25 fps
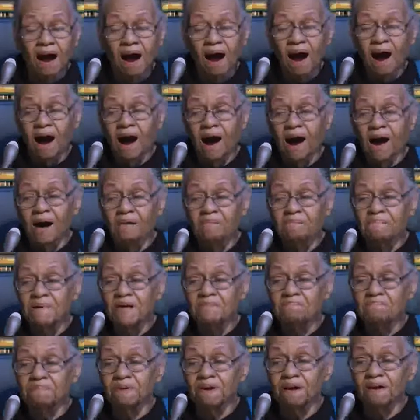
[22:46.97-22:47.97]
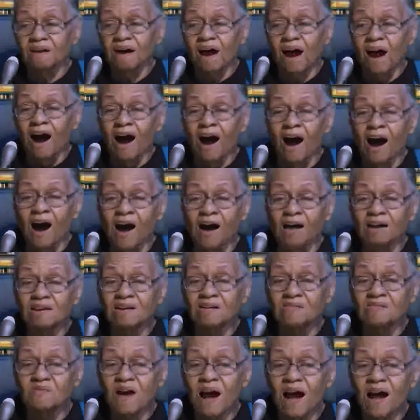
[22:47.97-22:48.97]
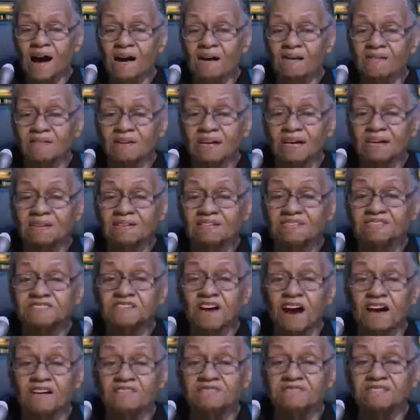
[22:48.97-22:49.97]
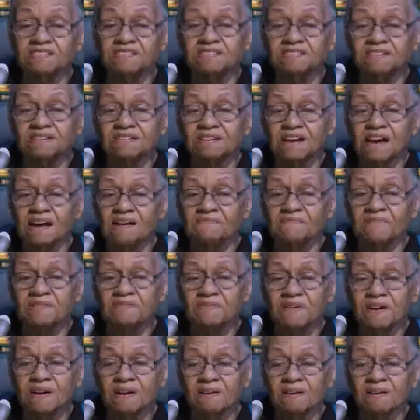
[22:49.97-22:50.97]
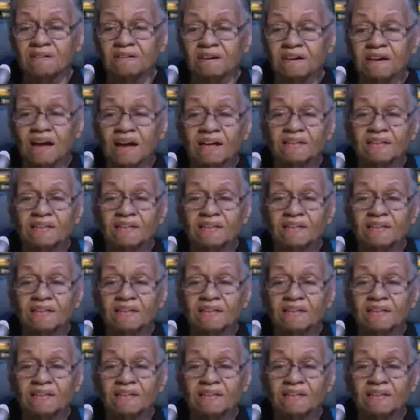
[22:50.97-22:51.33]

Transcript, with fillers: all people all around and churches and everywhere,